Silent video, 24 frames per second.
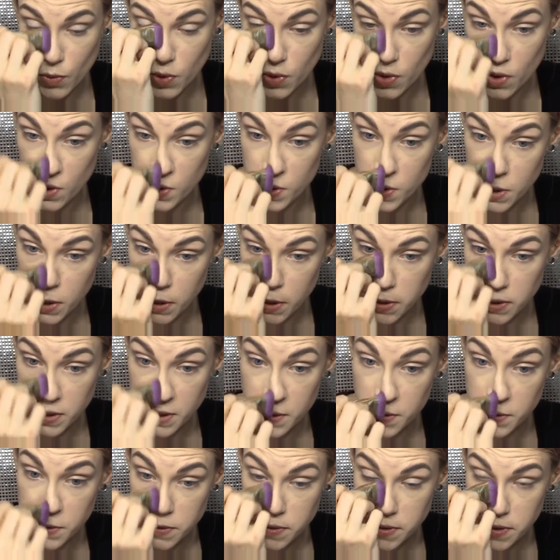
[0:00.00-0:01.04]
I take it
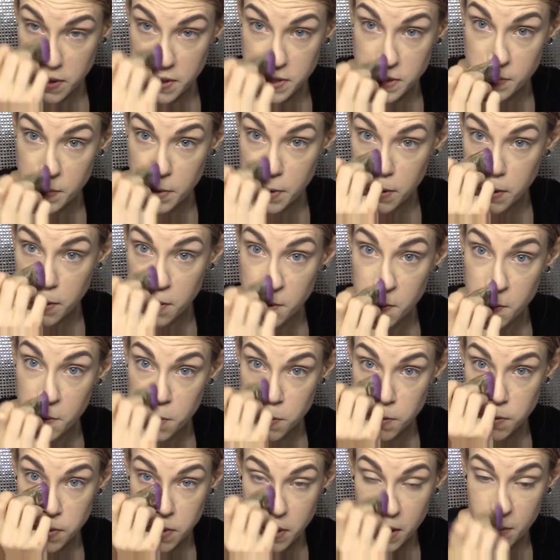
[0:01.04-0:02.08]
down the sides of my
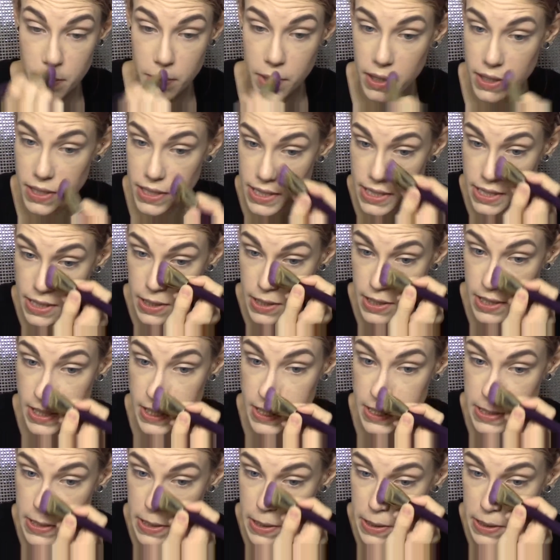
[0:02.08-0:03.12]
nose. I'm not
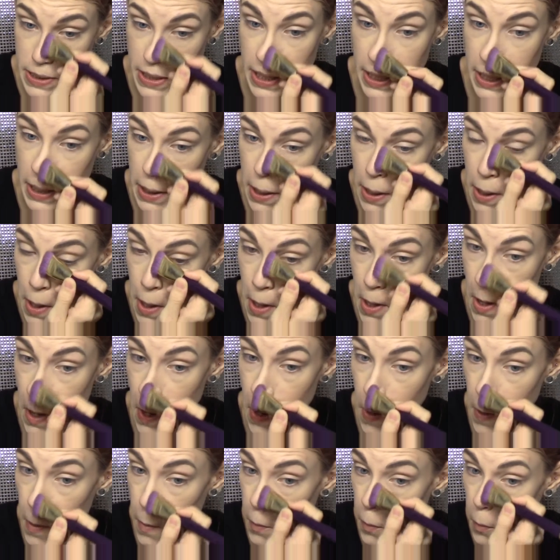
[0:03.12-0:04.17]
serious on like
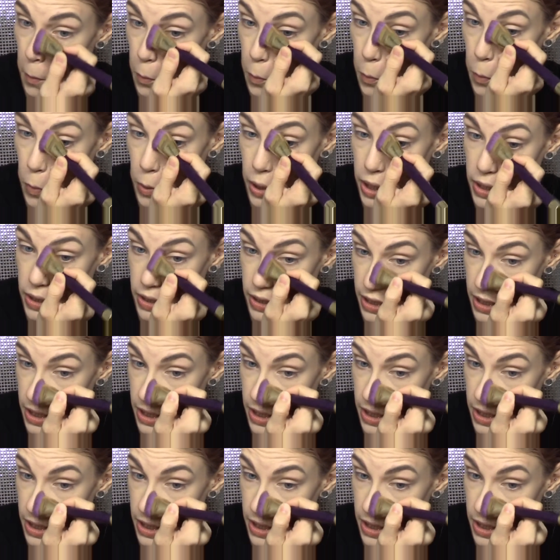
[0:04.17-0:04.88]
really